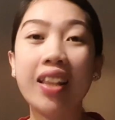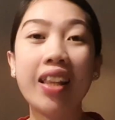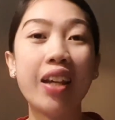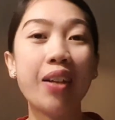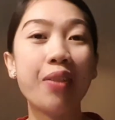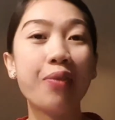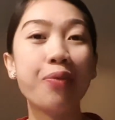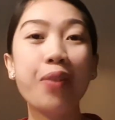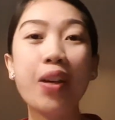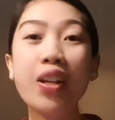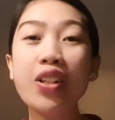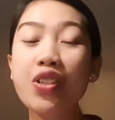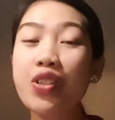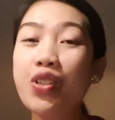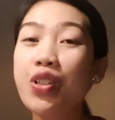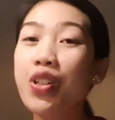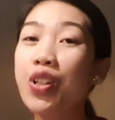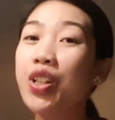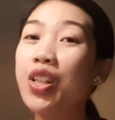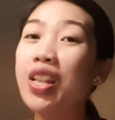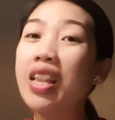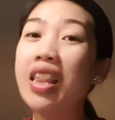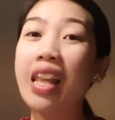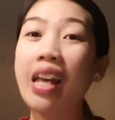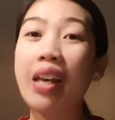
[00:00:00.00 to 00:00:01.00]
like
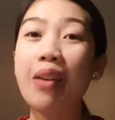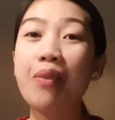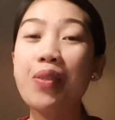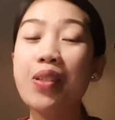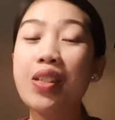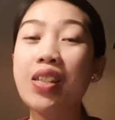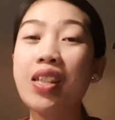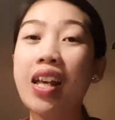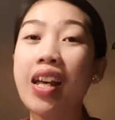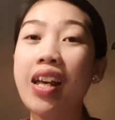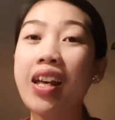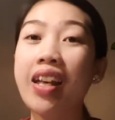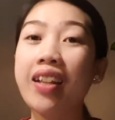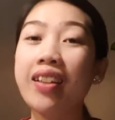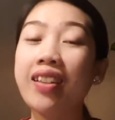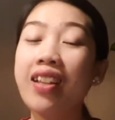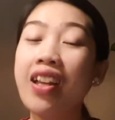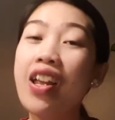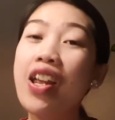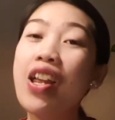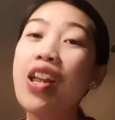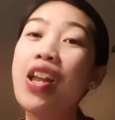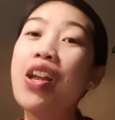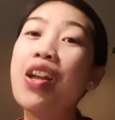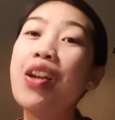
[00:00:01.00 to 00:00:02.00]
fashion, lifestyle,
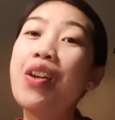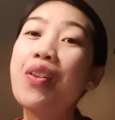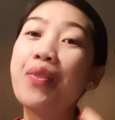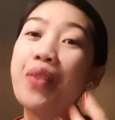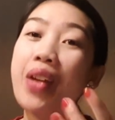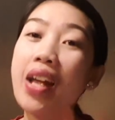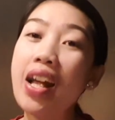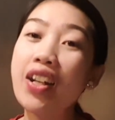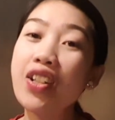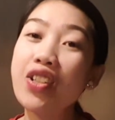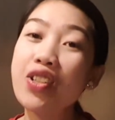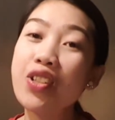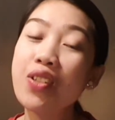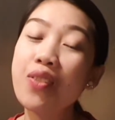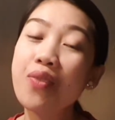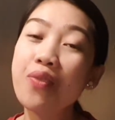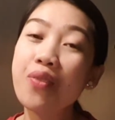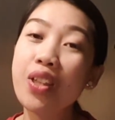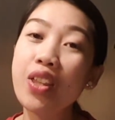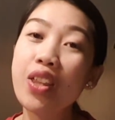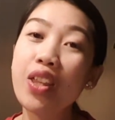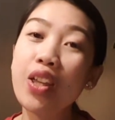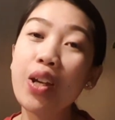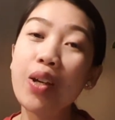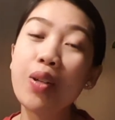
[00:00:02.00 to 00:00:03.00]
reaction
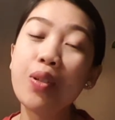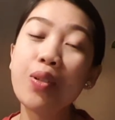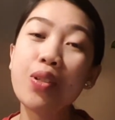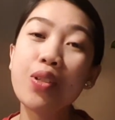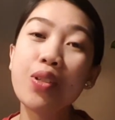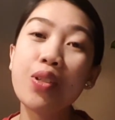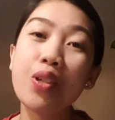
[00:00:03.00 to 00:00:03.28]
videos.